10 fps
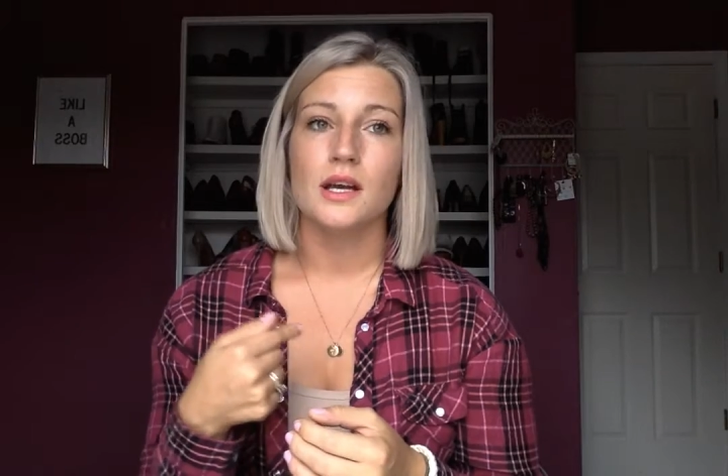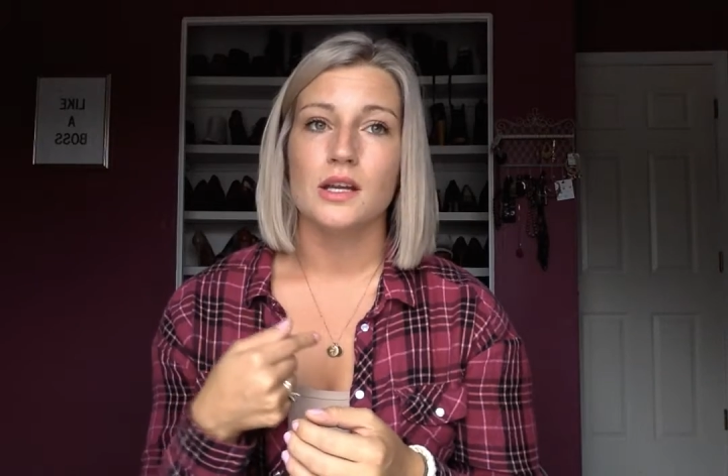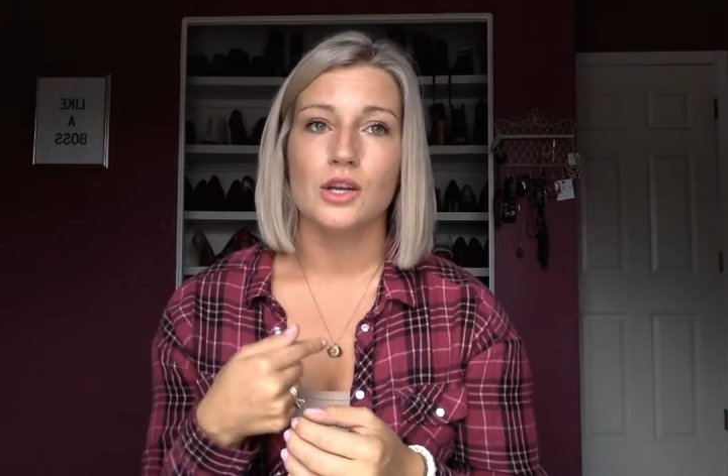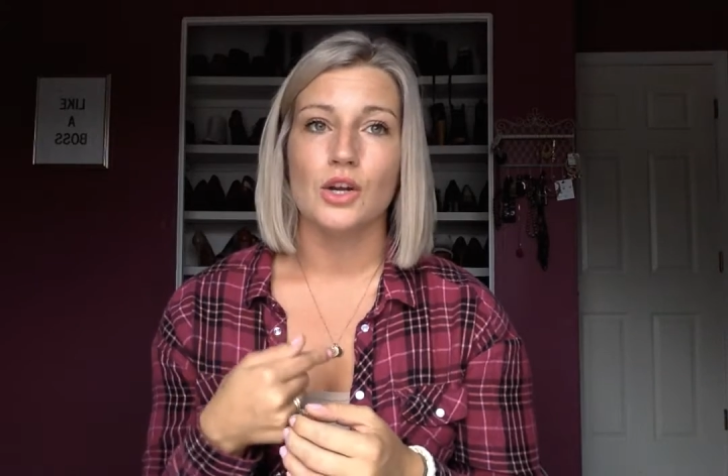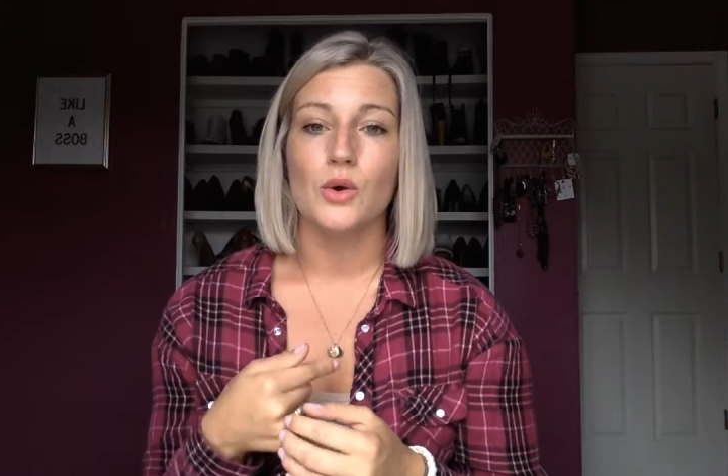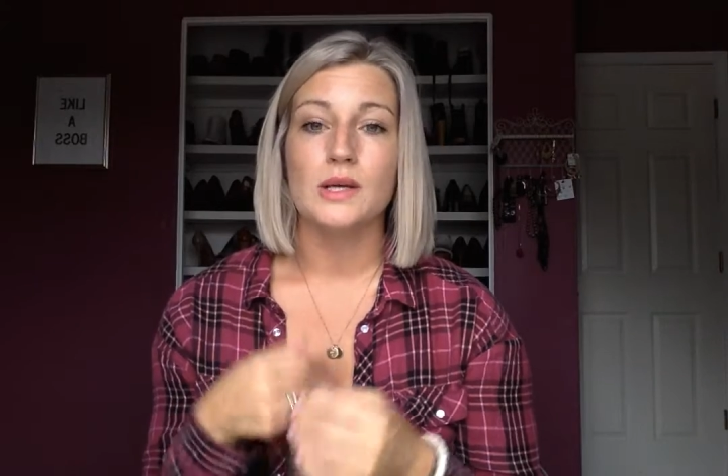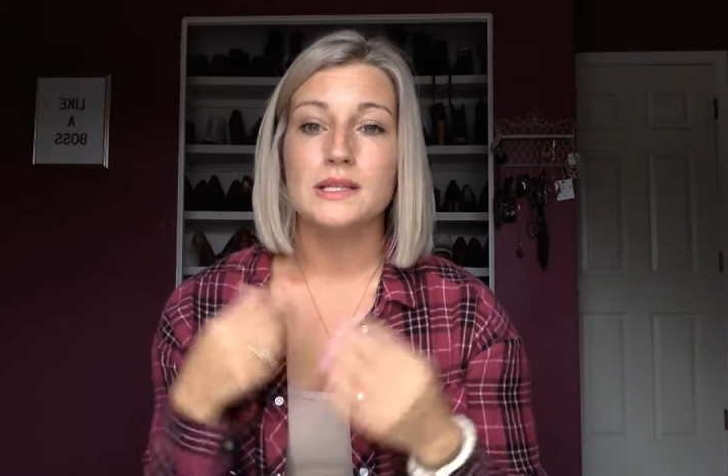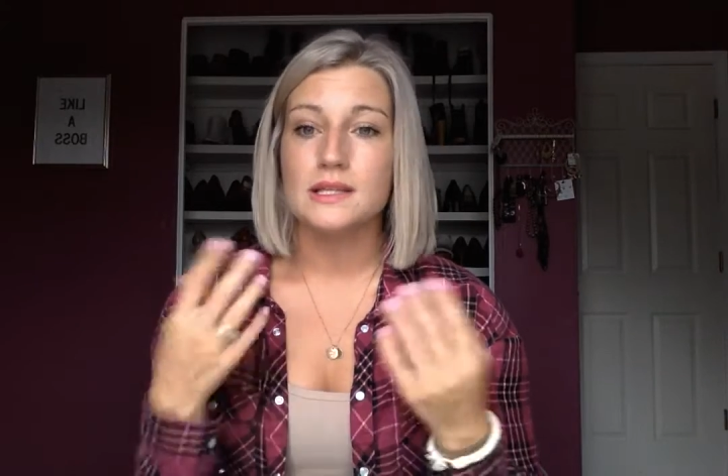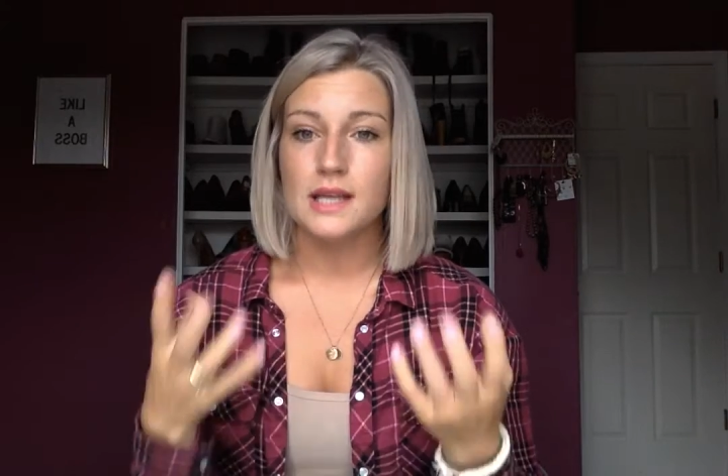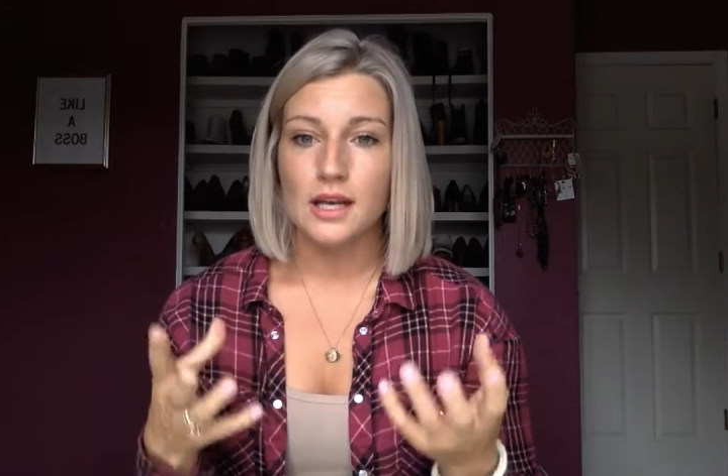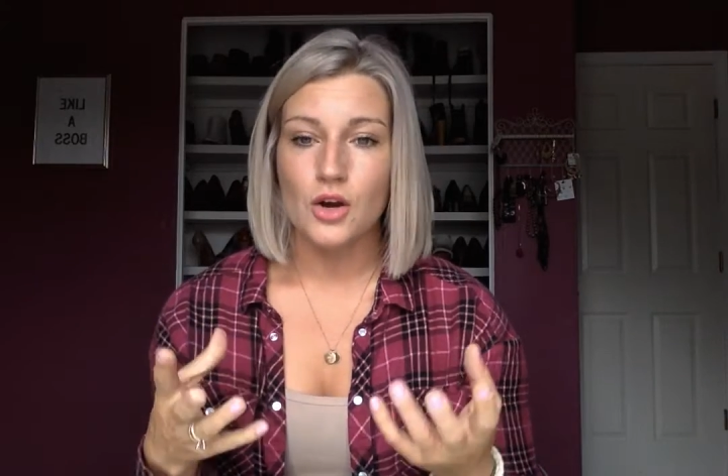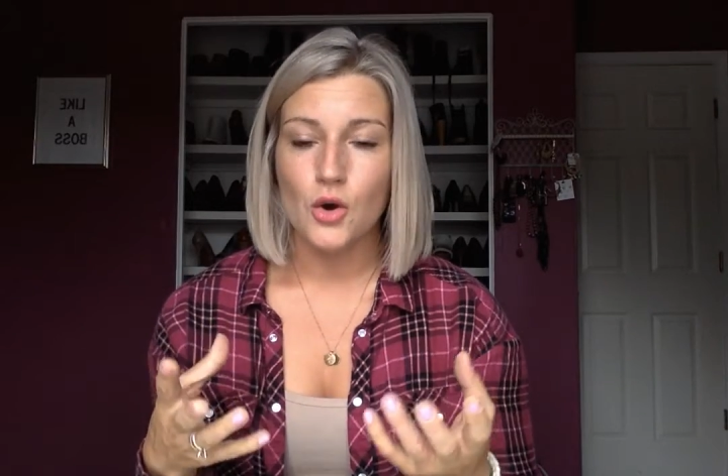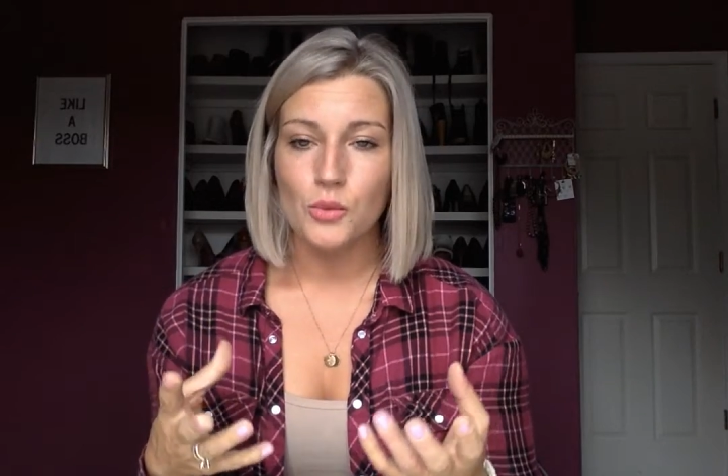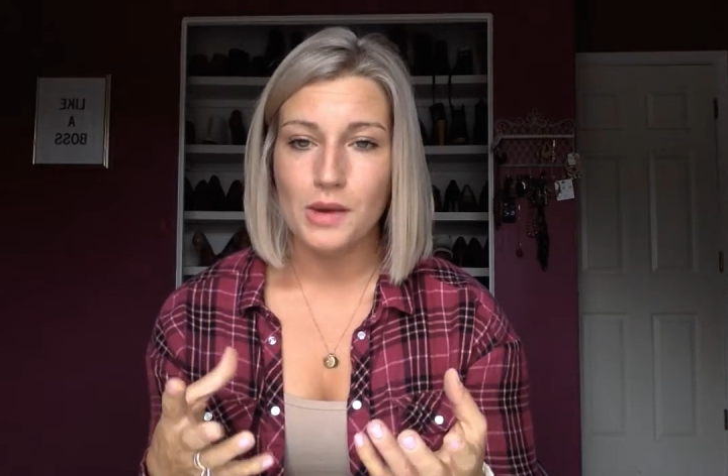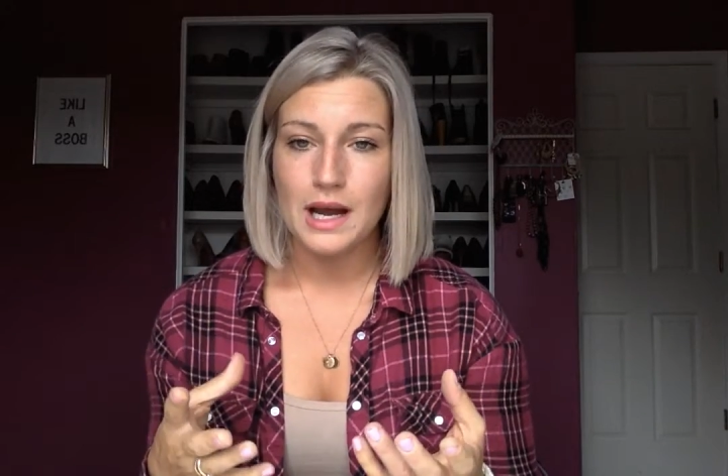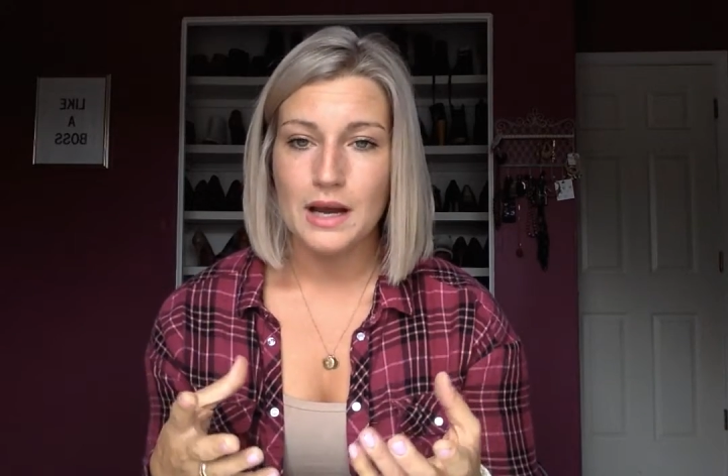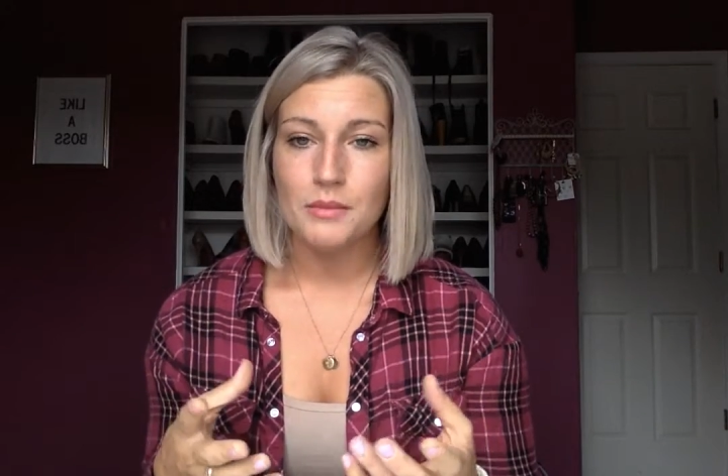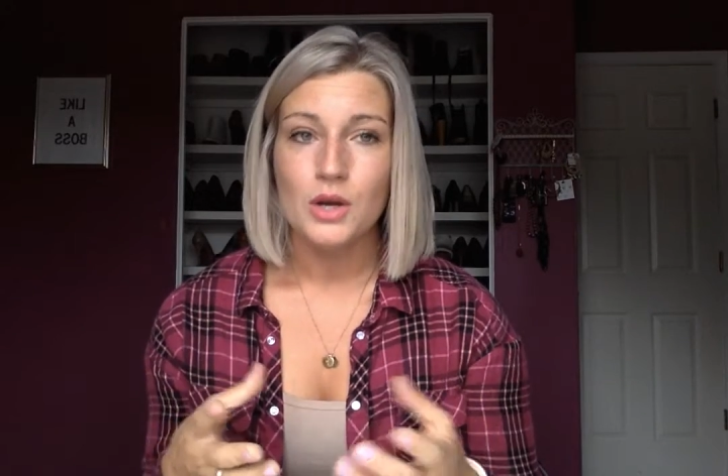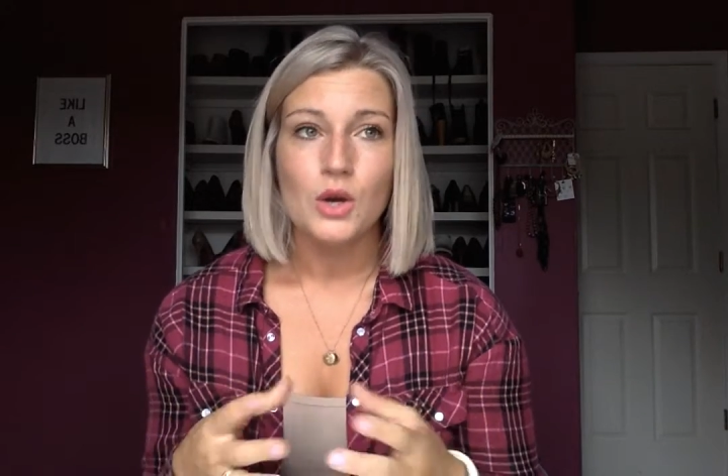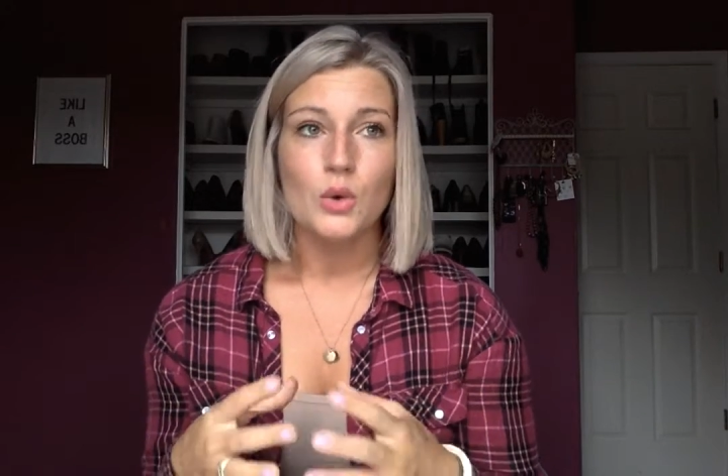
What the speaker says: a stay-at-home mom